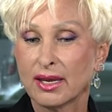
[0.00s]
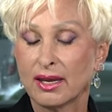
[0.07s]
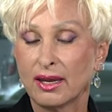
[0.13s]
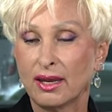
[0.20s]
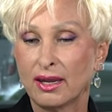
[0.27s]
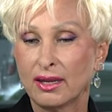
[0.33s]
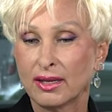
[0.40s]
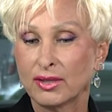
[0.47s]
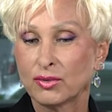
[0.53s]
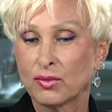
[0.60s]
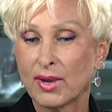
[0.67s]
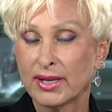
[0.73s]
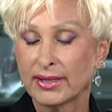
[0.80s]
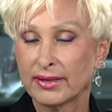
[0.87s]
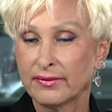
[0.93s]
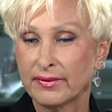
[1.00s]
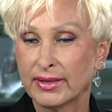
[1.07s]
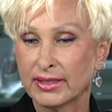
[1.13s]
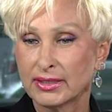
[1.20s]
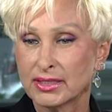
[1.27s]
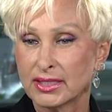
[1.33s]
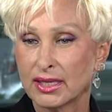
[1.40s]
uh, in one
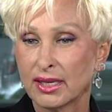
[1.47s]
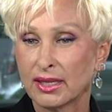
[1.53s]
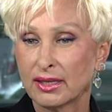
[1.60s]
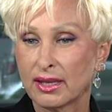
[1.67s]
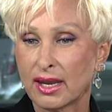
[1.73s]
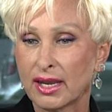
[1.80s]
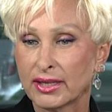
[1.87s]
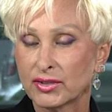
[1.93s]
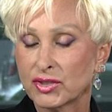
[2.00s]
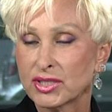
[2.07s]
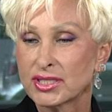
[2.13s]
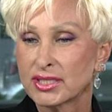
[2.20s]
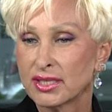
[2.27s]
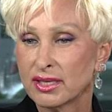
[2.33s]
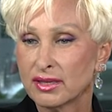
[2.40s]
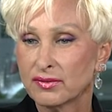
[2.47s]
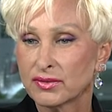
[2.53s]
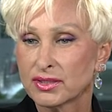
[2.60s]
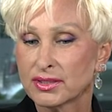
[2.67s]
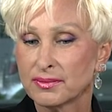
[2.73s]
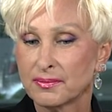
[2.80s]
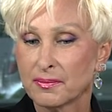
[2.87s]
event, and I
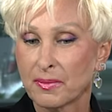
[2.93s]
received